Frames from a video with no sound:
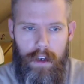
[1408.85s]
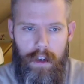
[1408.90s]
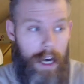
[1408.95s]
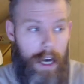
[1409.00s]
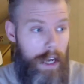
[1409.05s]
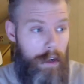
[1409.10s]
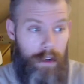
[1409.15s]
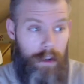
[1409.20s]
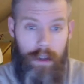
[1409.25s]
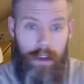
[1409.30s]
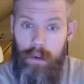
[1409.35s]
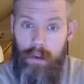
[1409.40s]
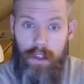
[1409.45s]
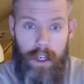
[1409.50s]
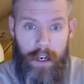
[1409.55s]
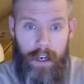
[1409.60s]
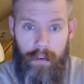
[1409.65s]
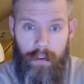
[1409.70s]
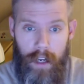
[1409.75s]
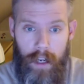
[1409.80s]
I don't use
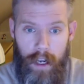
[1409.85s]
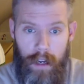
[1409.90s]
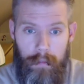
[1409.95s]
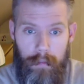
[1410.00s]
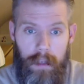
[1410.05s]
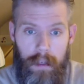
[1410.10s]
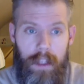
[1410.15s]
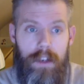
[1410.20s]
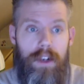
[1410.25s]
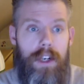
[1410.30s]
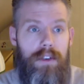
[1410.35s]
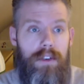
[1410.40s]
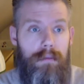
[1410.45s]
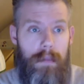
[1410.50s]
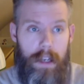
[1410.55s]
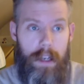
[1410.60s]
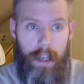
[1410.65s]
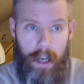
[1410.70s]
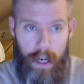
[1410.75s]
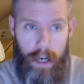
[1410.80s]
it every day, but trust
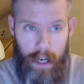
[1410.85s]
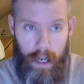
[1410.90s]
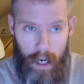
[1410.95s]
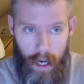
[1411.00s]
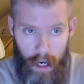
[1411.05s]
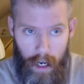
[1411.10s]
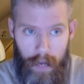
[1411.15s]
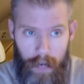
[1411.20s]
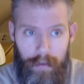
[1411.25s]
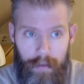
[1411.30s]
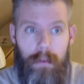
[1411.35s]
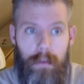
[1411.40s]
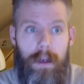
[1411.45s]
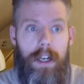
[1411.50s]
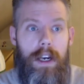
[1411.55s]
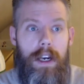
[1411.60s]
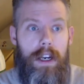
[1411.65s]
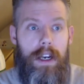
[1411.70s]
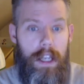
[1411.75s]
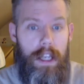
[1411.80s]
me, I love it when
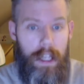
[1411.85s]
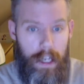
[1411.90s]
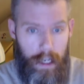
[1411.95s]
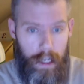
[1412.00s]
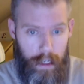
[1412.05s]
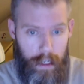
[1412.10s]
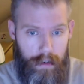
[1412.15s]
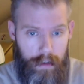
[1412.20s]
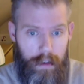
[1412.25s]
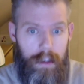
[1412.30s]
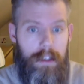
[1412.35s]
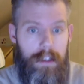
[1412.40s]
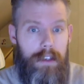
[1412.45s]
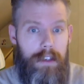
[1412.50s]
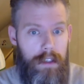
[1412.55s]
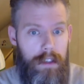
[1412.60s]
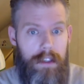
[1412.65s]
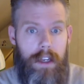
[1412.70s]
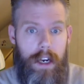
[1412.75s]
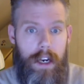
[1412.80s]
I need it.
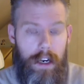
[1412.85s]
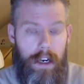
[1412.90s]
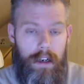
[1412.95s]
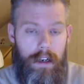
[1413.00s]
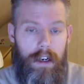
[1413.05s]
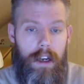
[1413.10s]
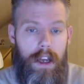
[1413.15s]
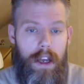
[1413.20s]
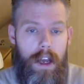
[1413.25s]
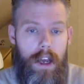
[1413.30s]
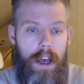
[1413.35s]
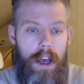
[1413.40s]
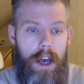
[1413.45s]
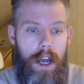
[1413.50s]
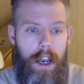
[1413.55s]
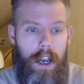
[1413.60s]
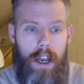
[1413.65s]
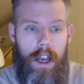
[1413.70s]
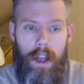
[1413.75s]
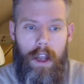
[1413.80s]
It's there.
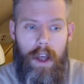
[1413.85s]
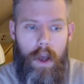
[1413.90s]
And